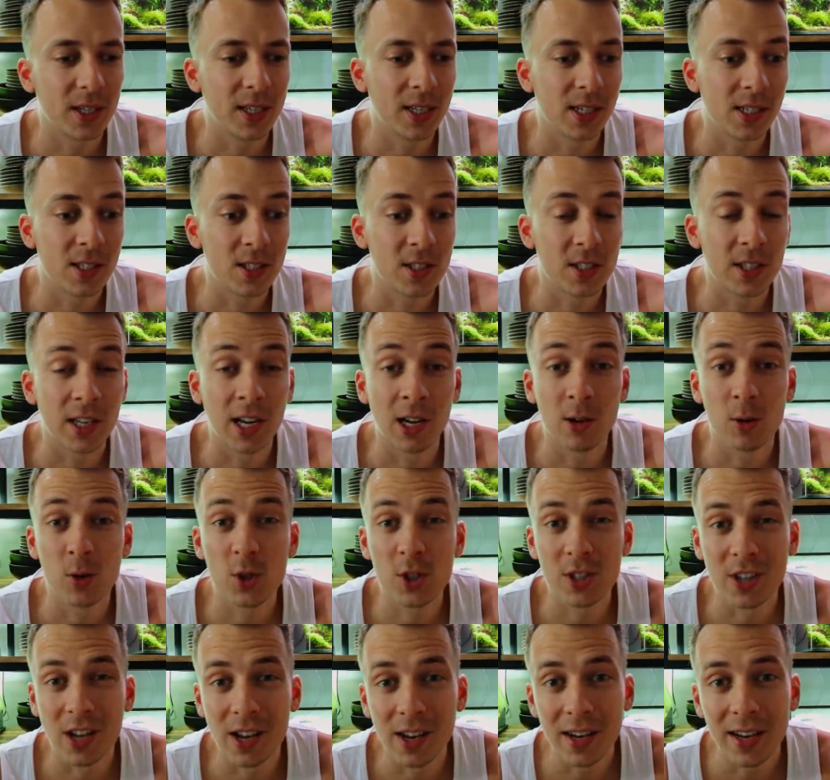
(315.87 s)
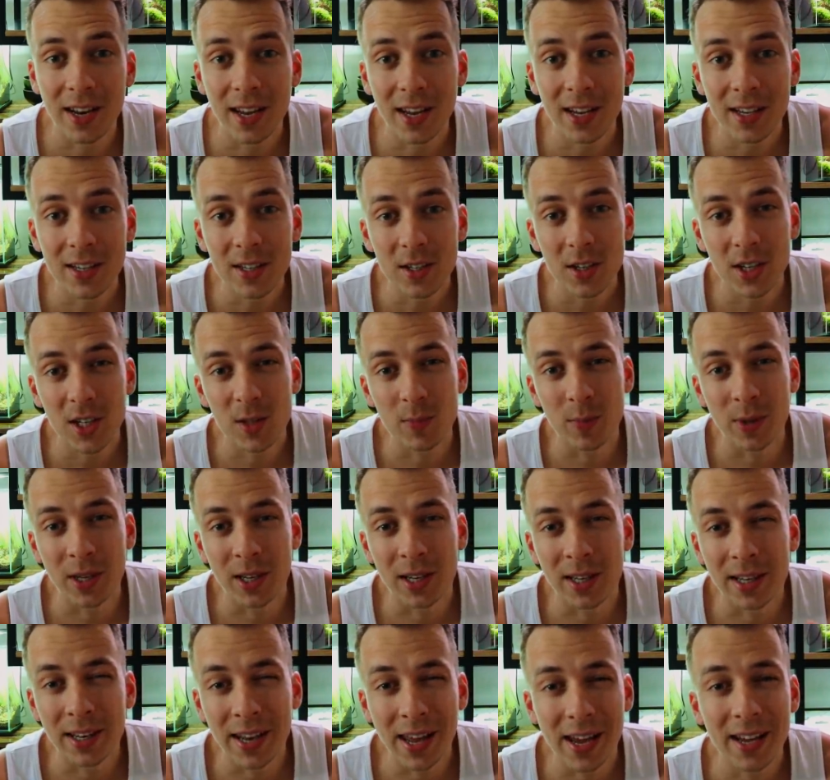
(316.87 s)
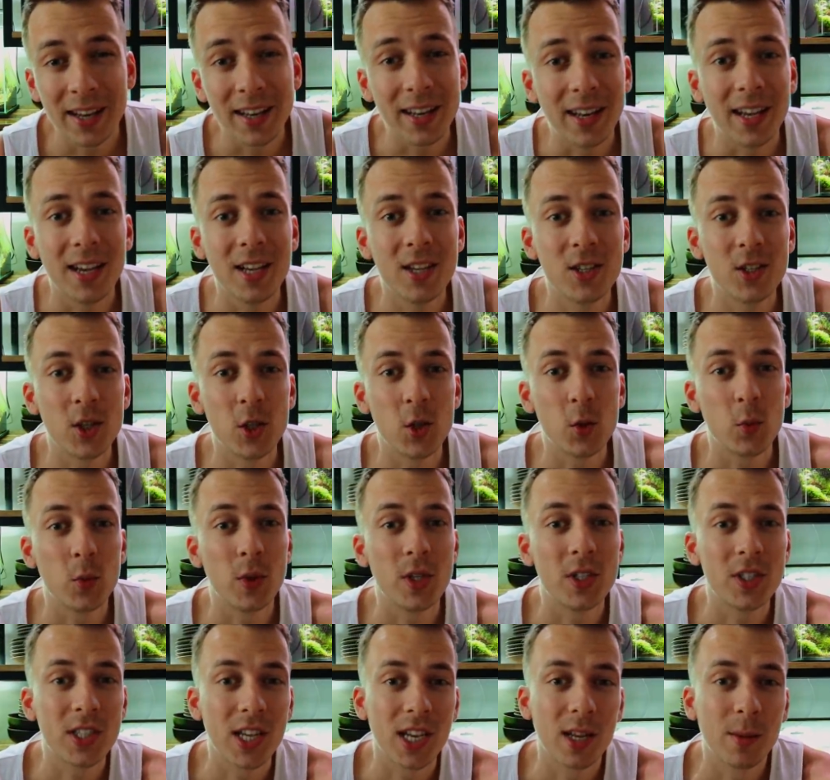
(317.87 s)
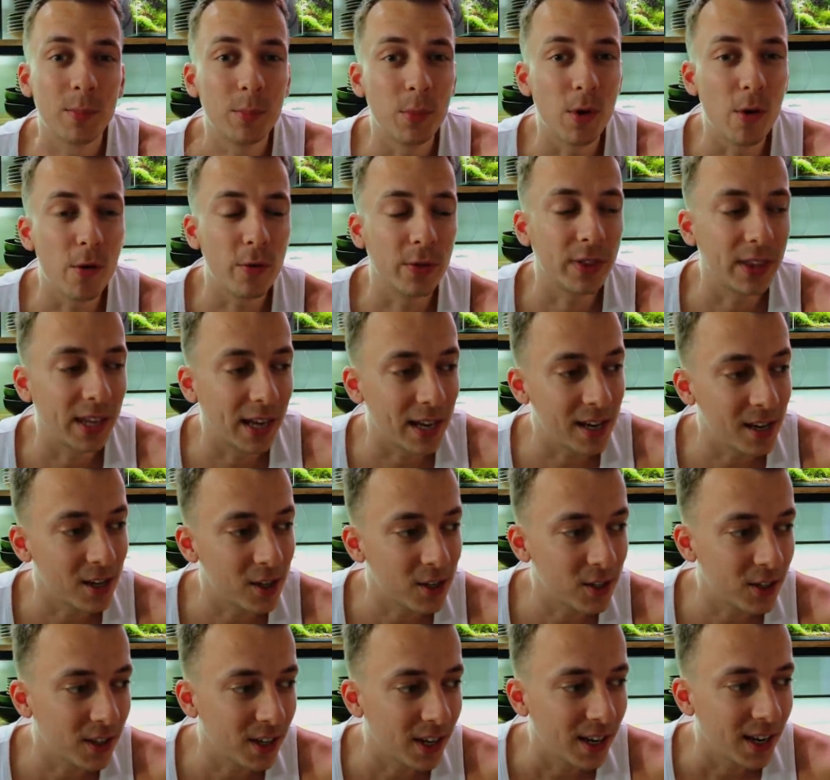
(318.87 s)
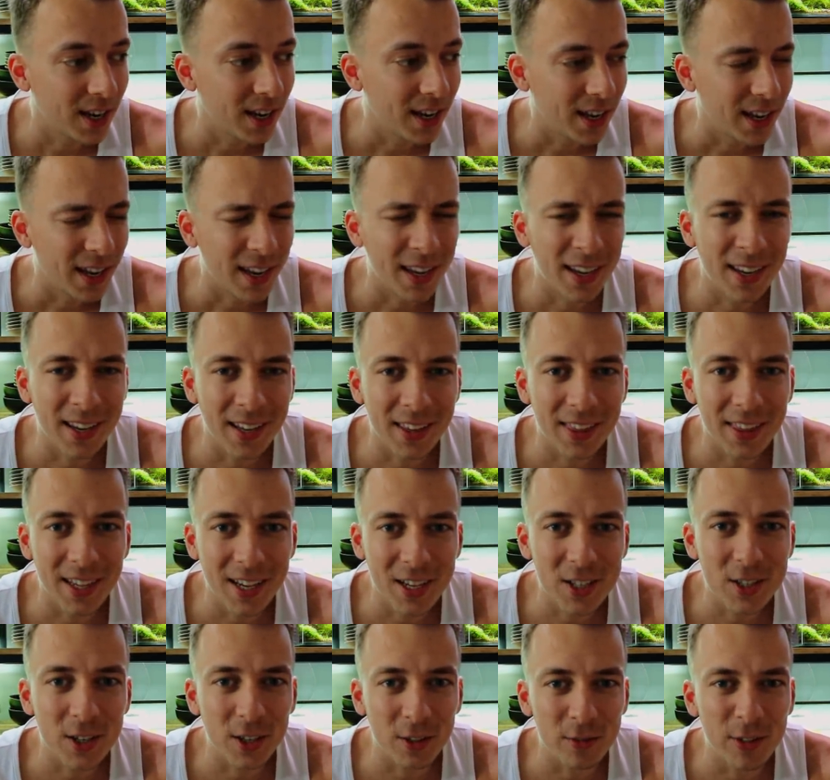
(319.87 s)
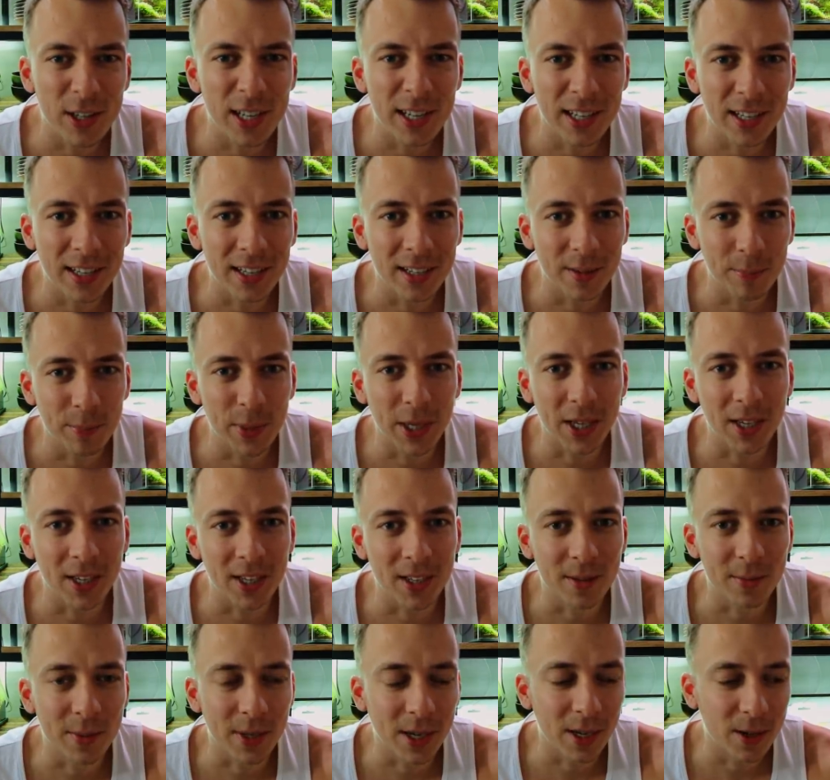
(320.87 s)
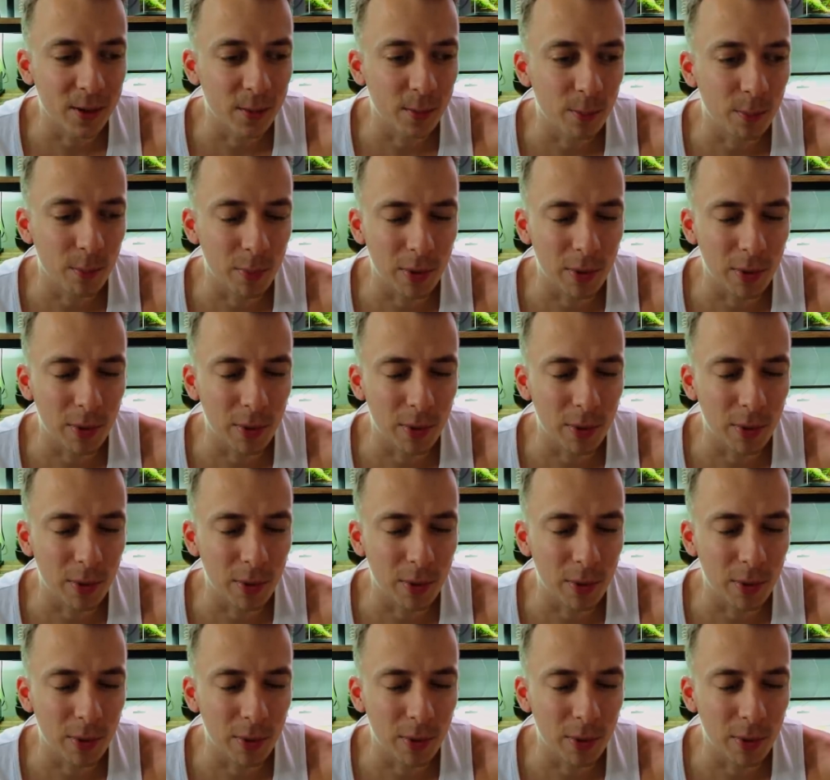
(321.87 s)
It's now Sunday. It's been nine days since we set up both tanks and things are really uh, picking up now.